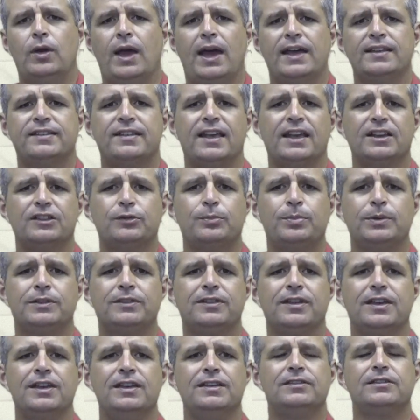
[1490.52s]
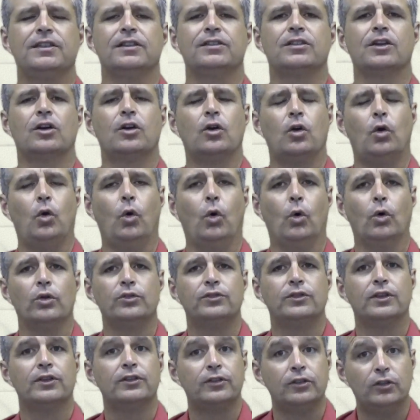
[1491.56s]
has expertise that the court
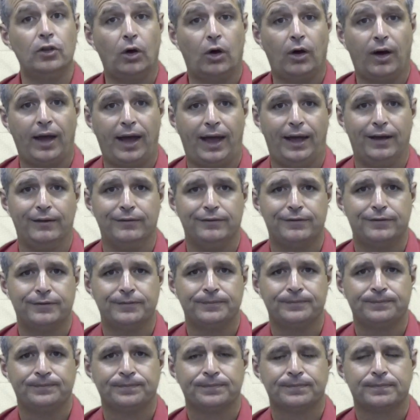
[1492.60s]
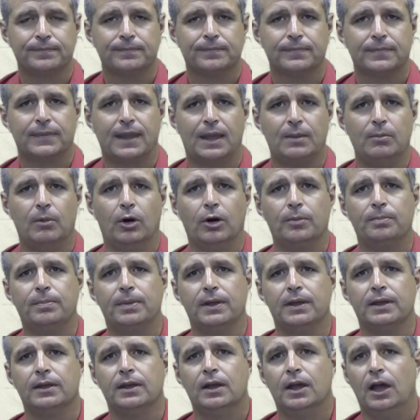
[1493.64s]
does not have. They might
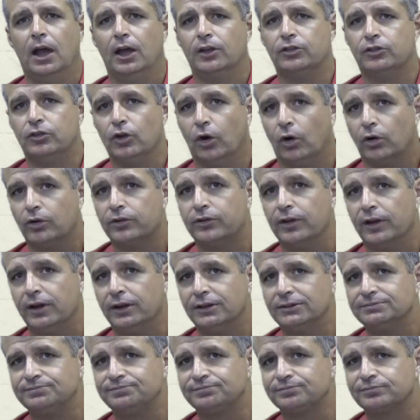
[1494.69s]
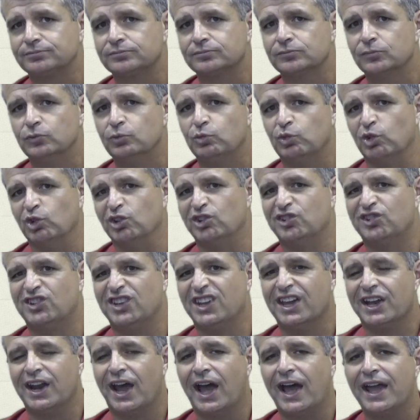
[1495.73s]
be a doctor, or a
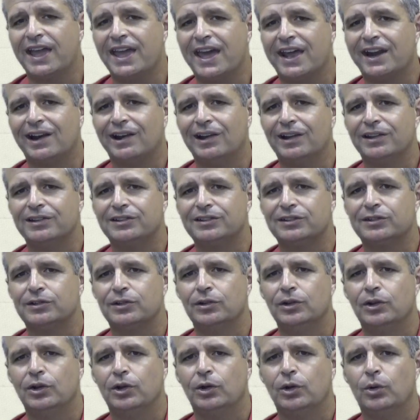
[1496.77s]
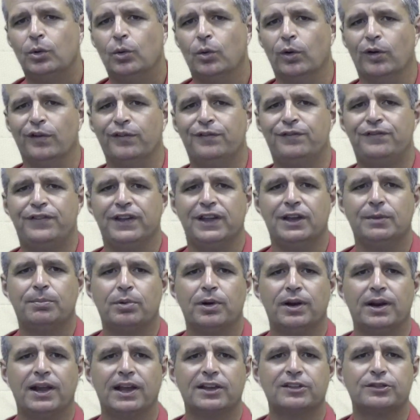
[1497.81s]
DNA analyst, or a
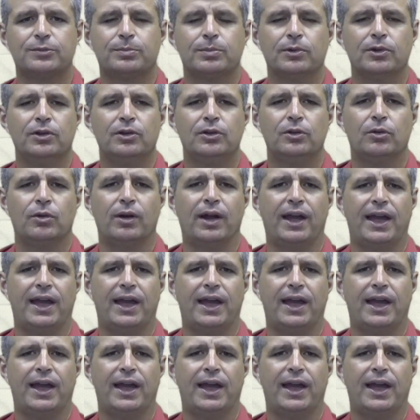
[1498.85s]
fingerprint expert, or a